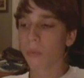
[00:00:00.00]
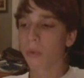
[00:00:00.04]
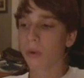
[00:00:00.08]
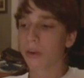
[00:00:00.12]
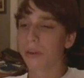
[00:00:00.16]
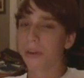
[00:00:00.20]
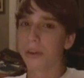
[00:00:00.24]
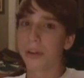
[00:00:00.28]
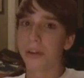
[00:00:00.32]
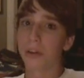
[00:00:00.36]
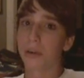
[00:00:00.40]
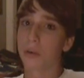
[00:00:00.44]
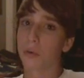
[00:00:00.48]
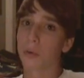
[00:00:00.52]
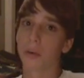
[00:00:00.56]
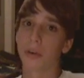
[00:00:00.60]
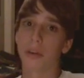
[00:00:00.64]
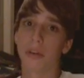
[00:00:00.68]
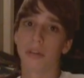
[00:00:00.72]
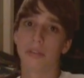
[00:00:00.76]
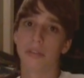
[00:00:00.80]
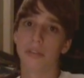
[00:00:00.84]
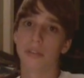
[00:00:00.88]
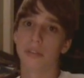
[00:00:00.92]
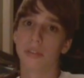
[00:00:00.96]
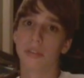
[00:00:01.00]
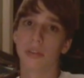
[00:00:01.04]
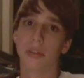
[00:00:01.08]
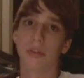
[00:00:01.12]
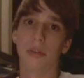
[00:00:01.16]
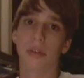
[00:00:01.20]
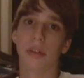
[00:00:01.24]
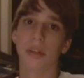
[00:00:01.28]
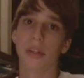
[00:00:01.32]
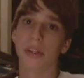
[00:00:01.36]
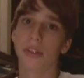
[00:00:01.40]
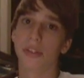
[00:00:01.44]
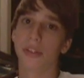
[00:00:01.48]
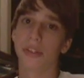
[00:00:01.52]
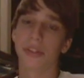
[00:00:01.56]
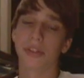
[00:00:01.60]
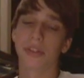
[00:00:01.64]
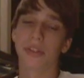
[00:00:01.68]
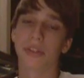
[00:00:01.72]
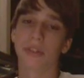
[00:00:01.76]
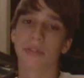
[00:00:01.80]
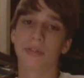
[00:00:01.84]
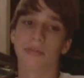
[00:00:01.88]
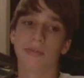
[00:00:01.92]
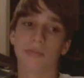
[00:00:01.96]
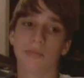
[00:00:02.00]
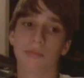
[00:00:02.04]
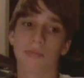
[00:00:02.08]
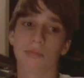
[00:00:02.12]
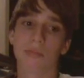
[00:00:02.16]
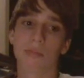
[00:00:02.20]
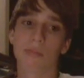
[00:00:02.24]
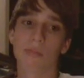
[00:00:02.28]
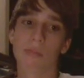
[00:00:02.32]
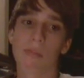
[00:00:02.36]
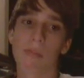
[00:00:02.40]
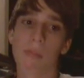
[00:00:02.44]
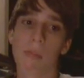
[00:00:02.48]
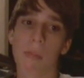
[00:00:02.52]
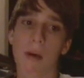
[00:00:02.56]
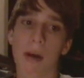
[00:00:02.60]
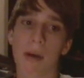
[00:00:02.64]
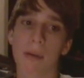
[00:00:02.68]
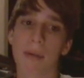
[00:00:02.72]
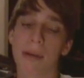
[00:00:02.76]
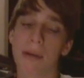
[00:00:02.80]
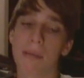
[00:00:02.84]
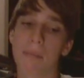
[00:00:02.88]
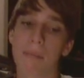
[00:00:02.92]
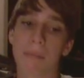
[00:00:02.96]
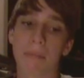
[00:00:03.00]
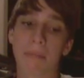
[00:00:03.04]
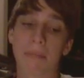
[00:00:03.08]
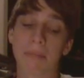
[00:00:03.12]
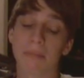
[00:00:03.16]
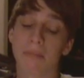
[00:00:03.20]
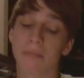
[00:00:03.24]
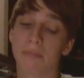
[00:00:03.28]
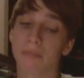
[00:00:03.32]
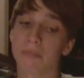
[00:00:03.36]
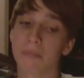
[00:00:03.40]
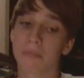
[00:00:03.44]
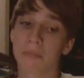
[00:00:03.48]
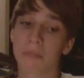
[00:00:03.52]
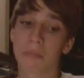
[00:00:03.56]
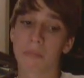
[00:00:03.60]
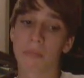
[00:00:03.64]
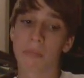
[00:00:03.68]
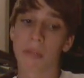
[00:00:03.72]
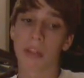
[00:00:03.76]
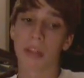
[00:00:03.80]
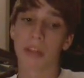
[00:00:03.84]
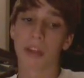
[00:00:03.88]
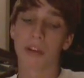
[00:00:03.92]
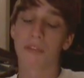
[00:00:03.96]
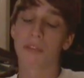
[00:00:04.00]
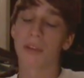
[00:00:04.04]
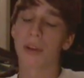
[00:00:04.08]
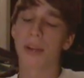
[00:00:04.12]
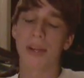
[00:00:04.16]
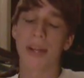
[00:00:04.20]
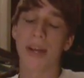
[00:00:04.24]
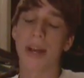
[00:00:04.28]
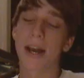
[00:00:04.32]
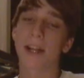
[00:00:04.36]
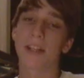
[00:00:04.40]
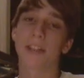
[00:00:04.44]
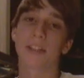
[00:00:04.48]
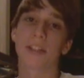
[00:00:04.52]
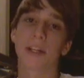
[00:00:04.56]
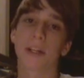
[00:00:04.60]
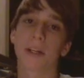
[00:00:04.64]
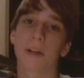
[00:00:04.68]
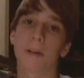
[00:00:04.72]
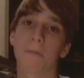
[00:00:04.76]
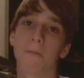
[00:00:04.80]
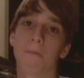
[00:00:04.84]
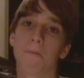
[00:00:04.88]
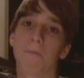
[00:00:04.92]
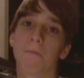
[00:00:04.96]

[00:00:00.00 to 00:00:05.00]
while you're eating Oreos. They're so delicious. I mean, they're fantastic.